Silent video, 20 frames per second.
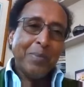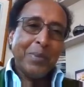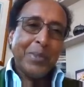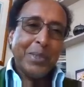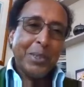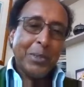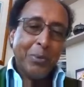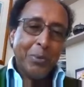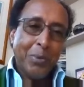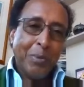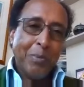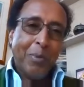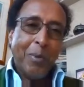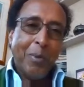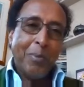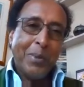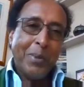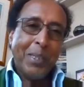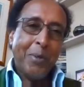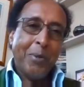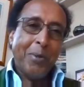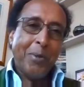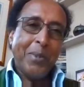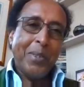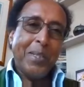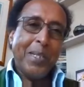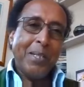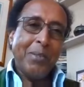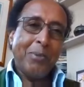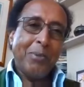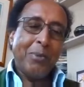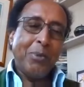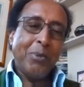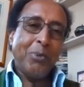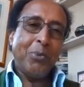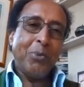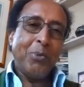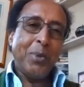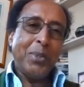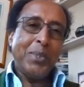Masita will probably later on answer
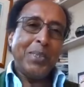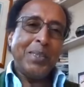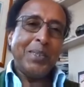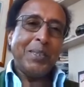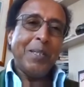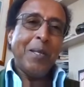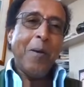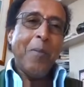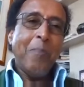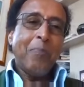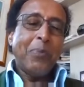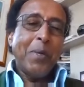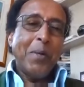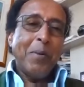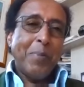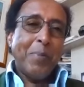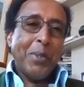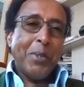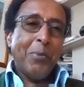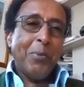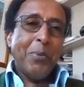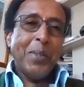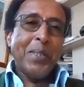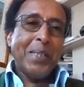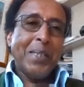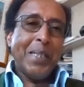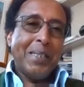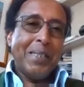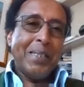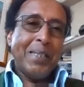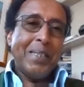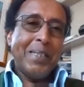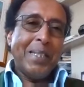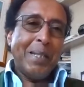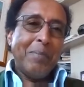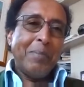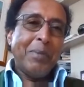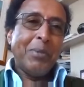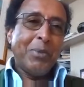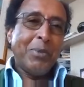those questions. But the one that
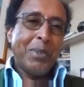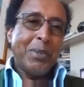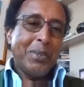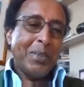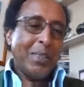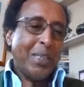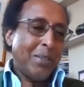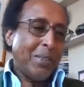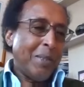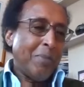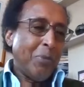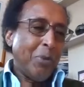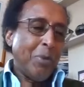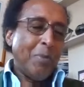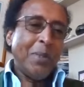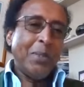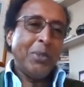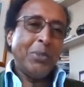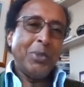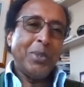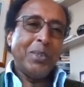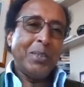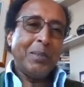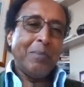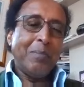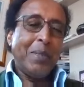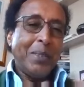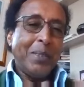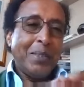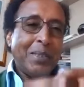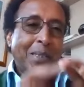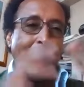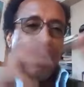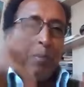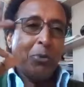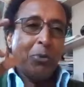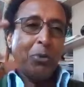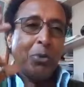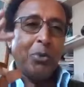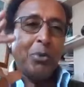I'm interested in, someone mentioned, is about
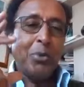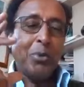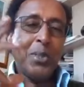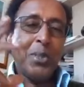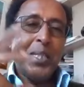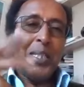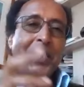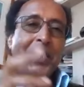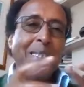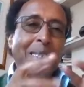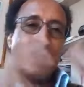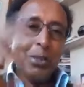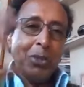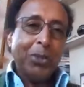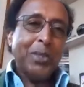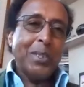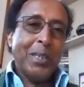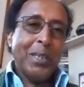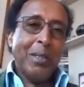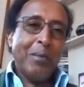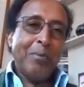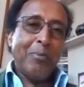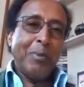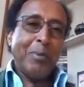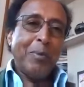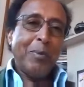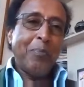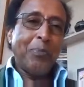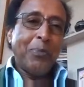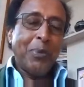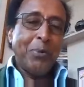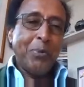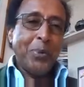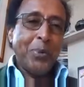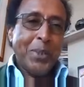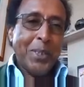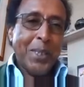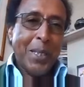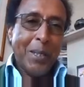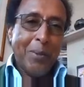cybersecurity at a national level,
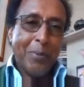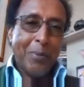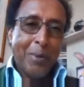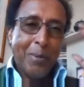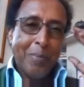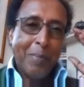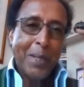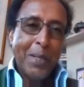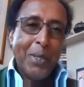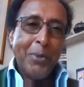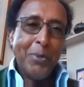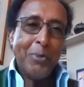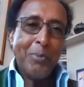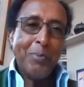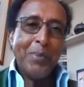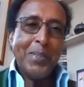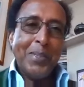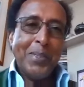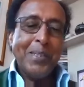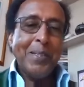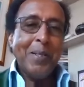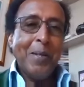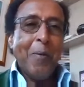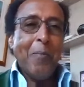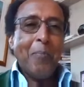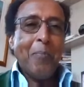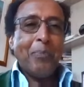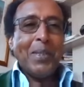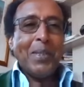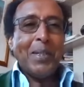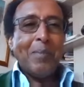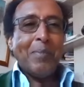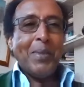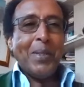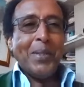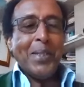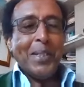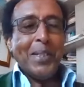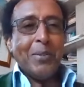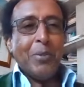which now reminds me
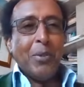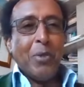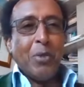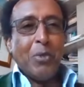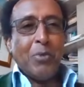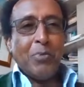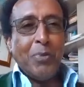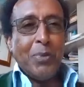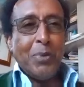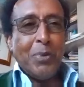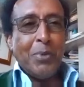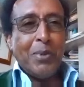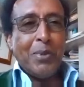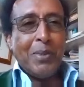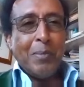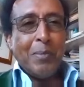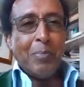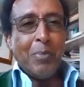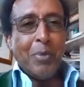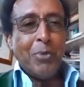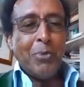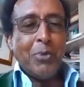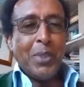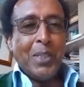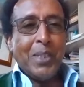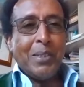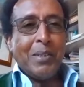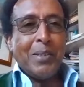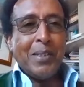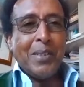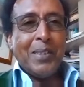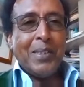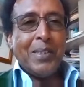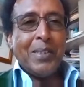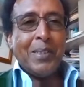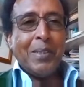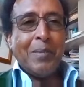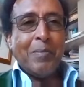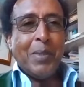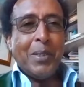about that Oxford project,
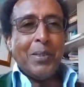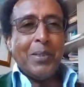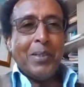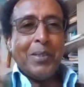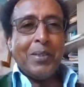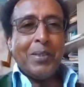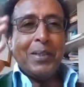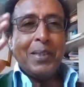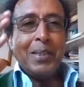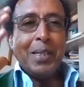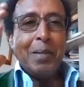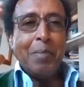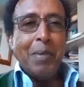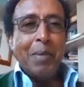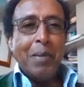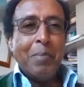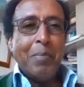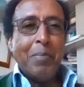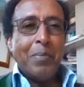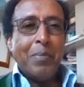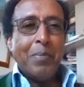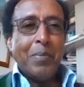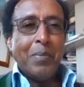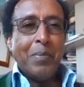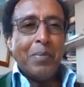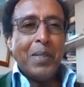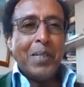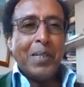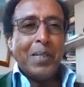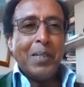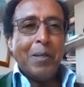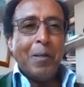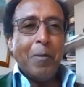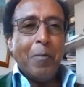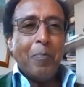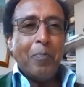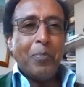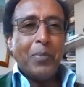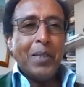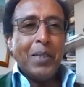uh, the CMM,
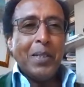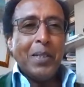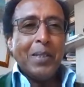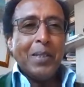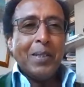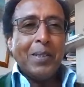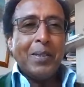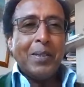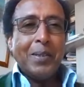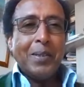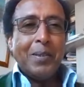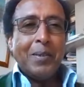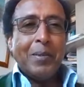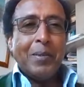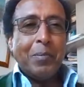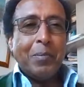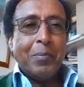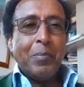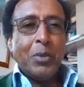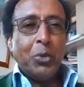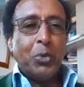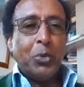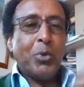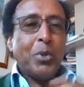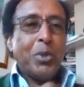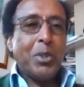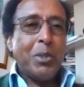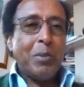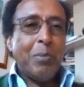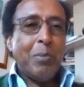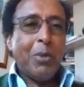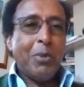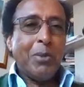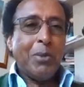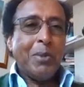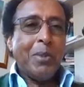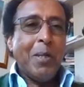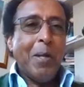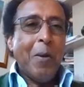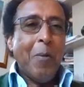um, the maturity
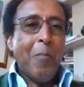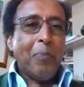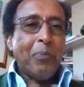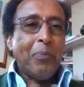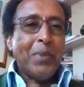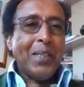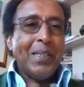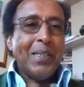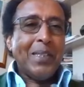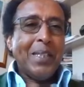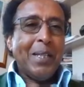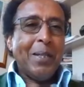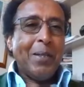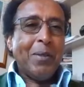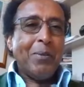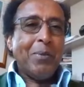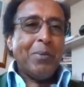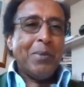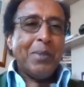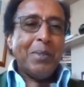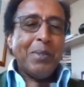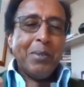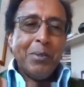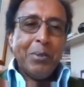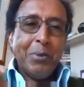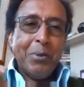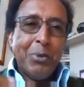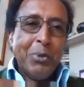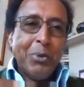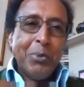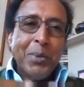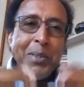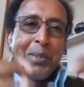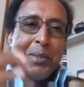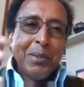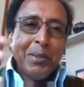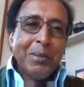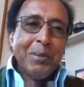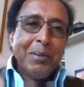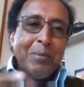model. Now, do you want
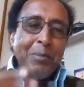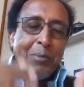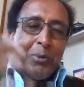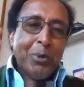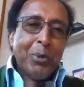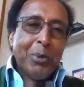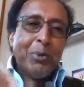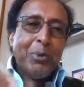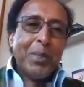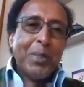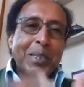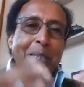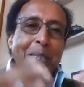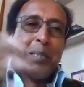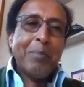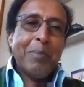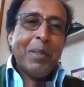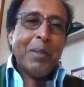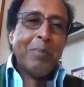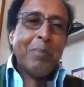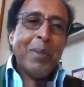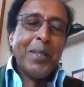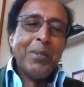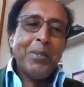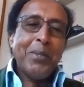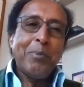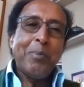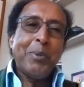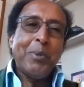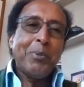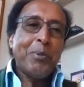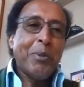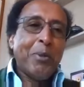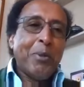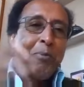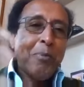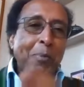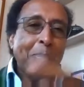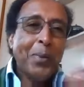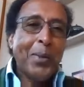to talk to us a little bit about this? Because a
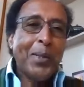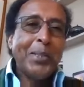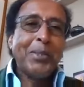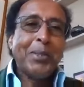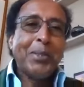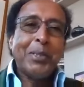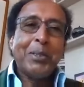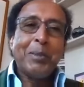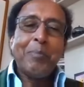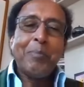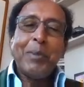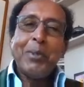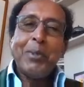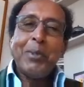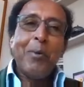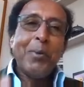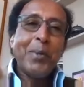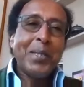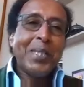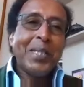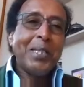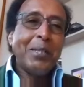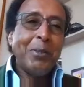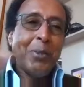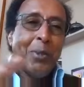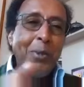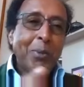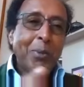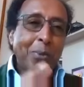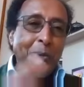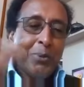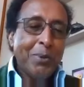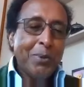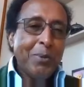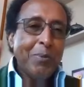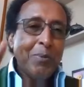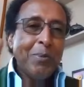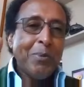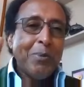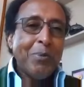lot of people are interested, but no one really knows
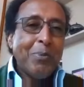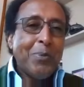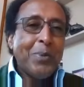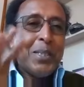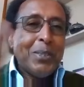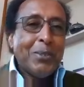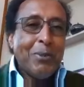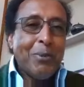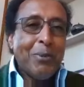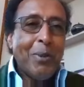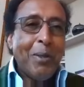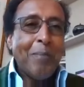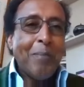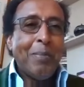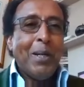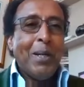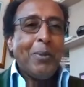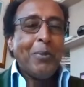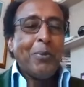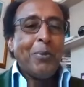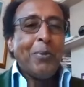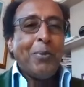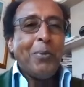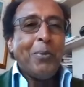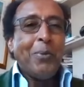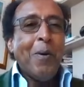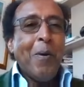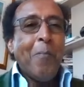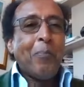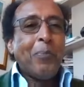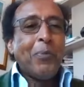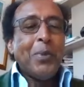what is it all about or